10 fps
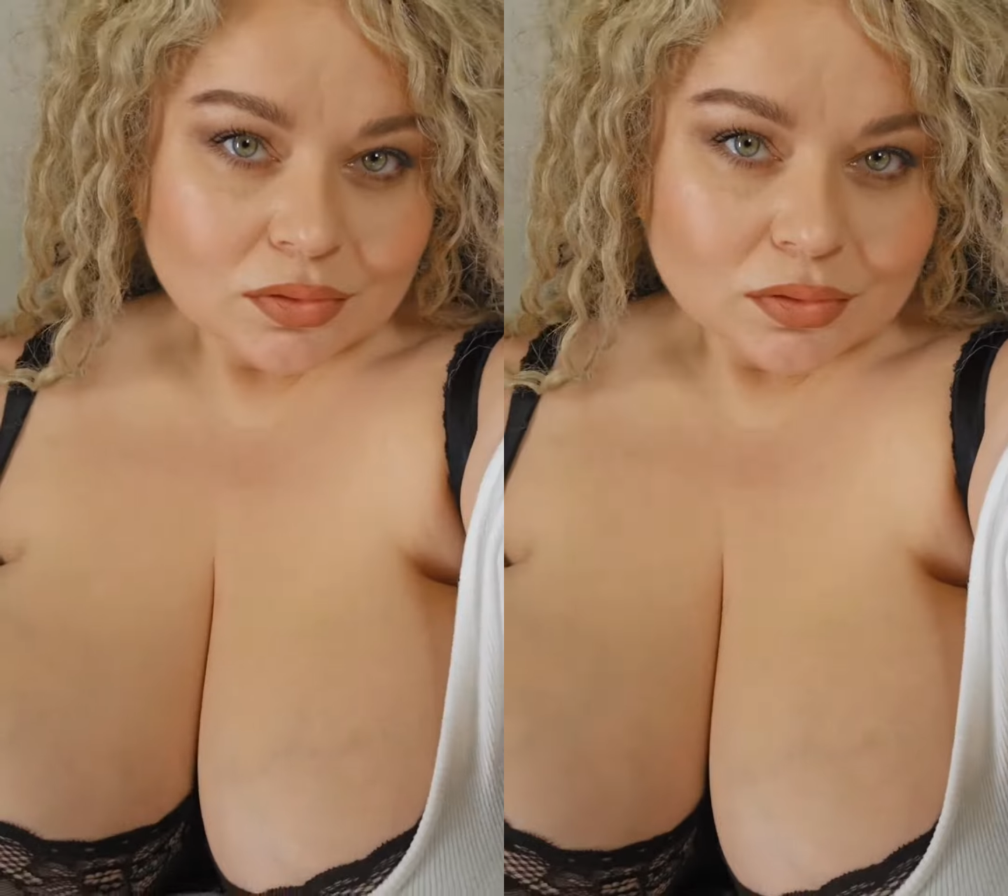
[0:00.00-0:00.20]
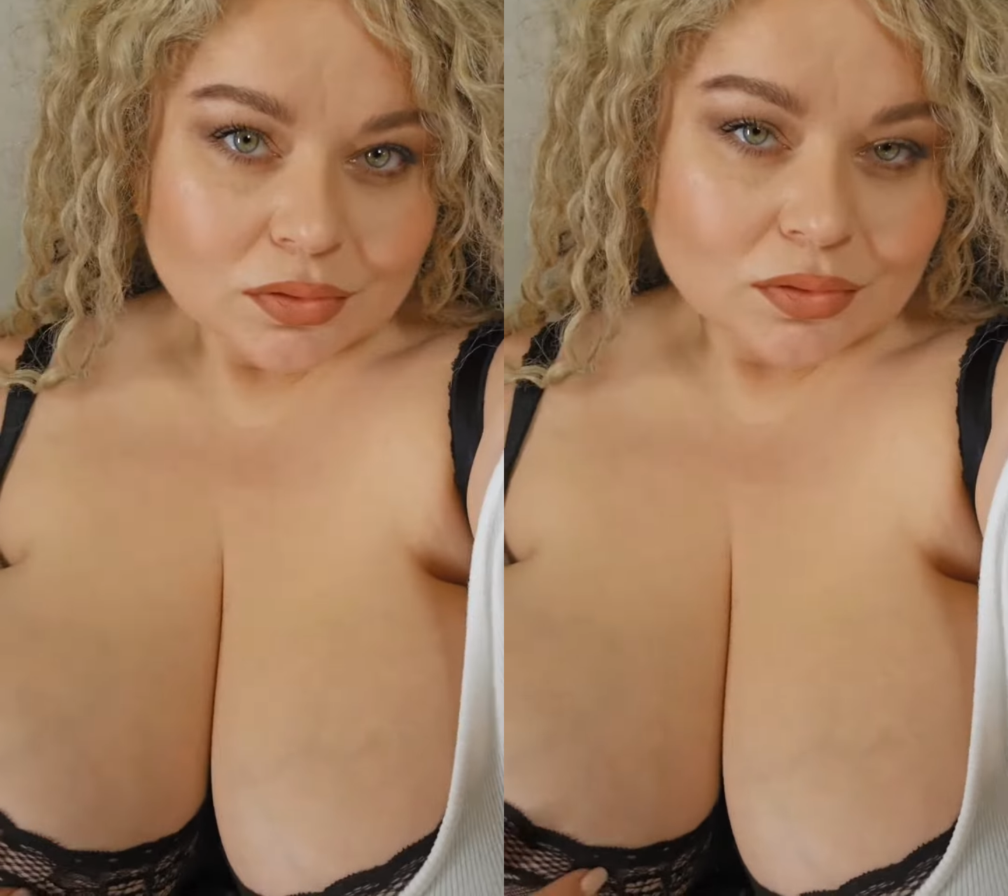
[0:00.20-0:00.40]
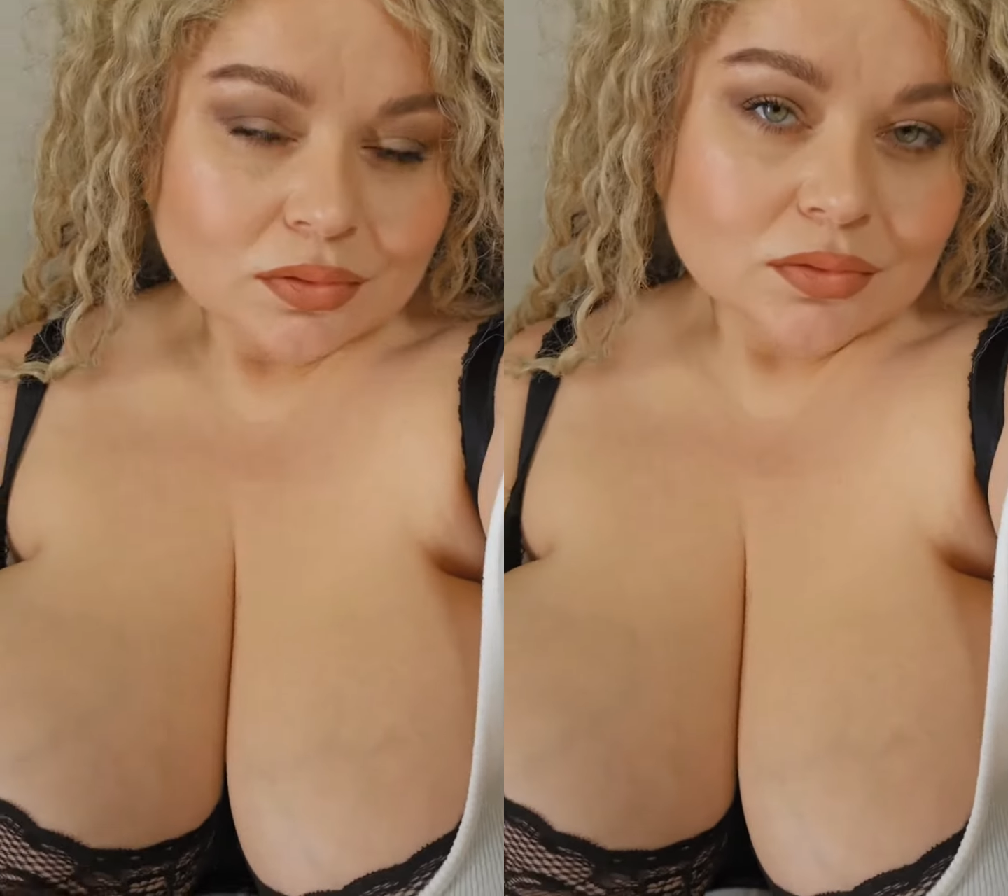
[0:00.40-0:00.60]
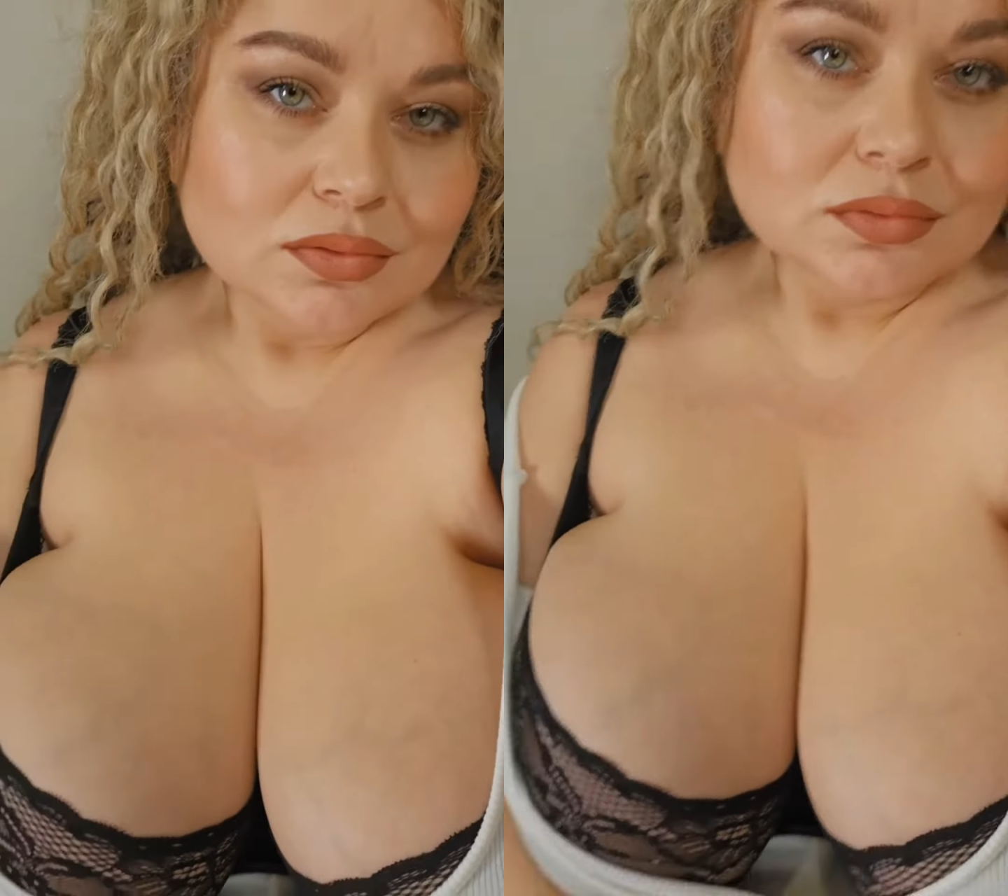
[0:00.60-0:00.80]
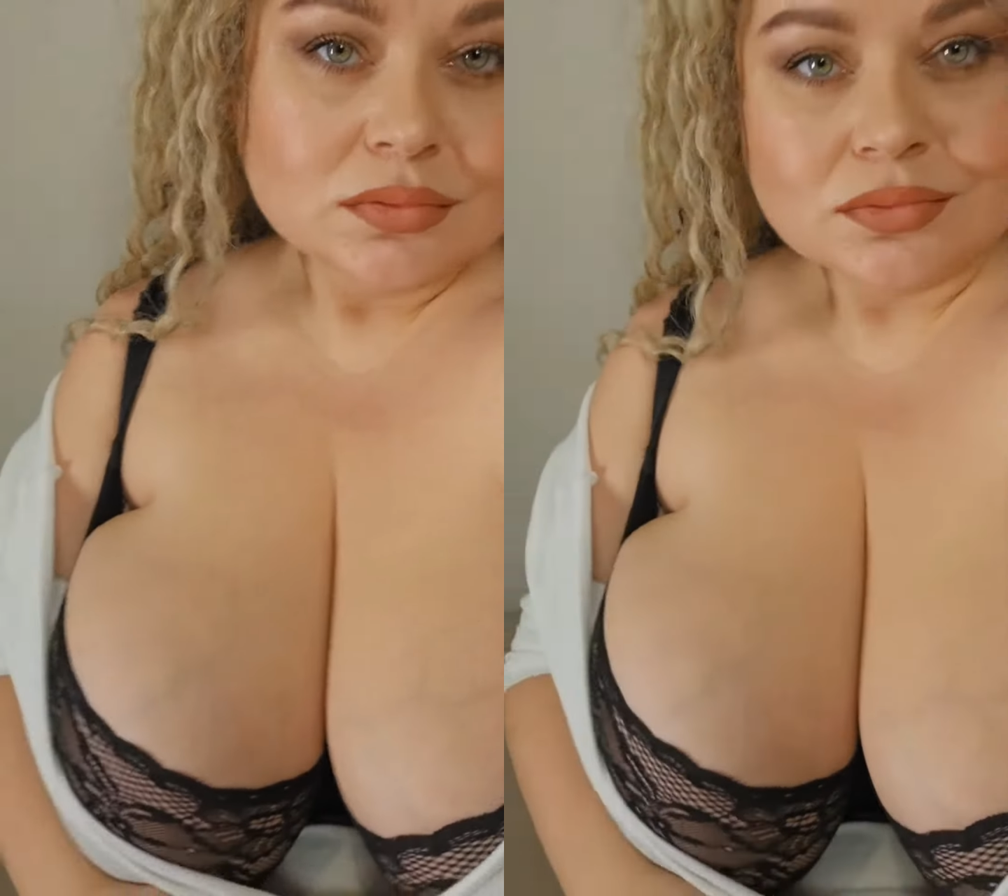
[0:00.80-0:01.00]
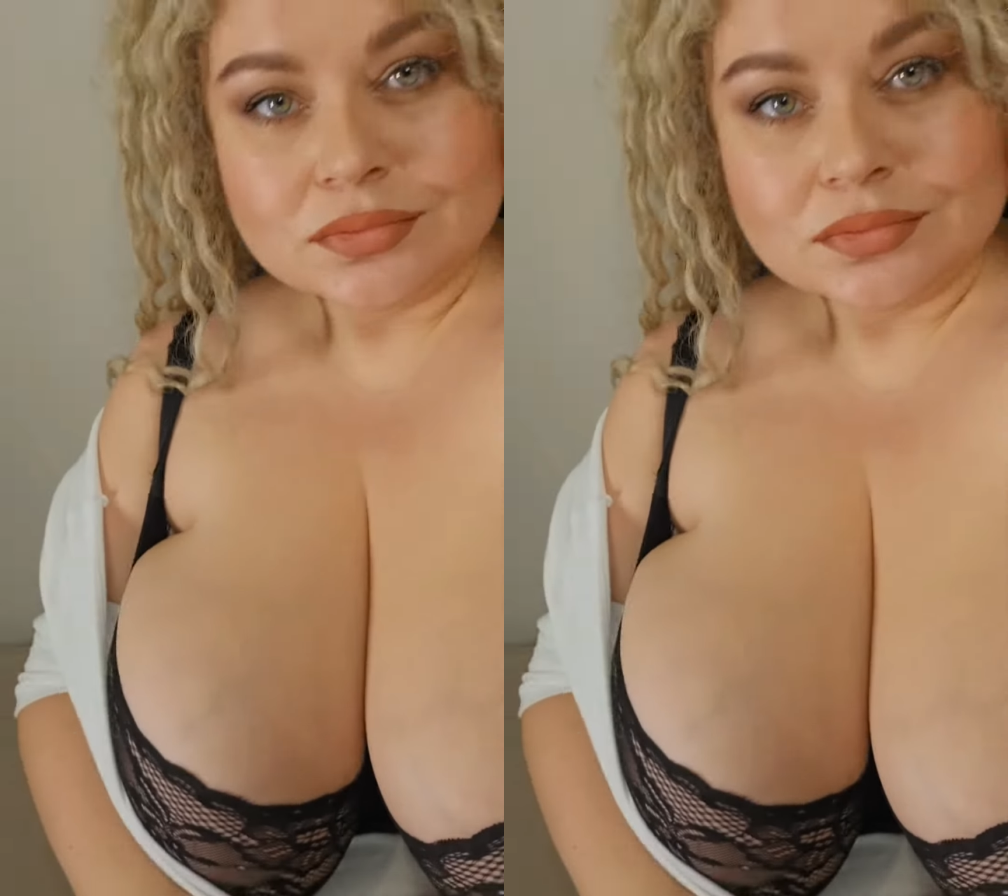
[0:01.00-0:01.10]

Anna Katz,